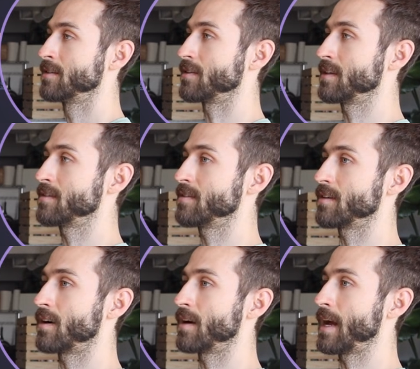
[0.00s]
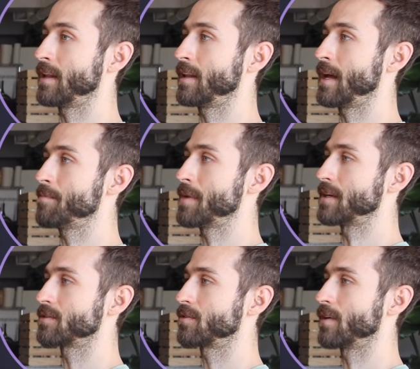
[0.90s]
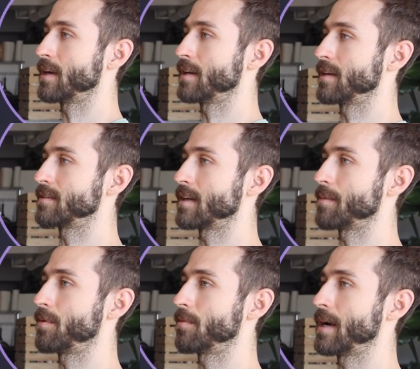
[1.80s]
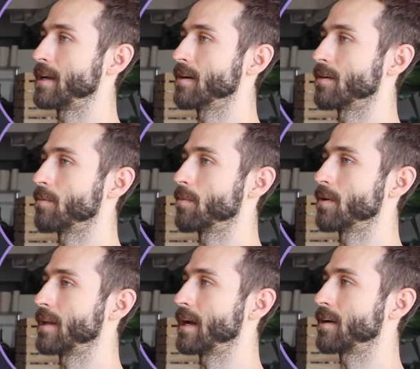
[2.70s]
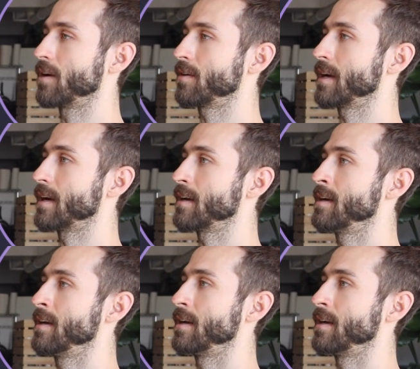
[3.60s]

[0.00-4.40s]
So this is our LLM-based grading example right here, where we're like, okay,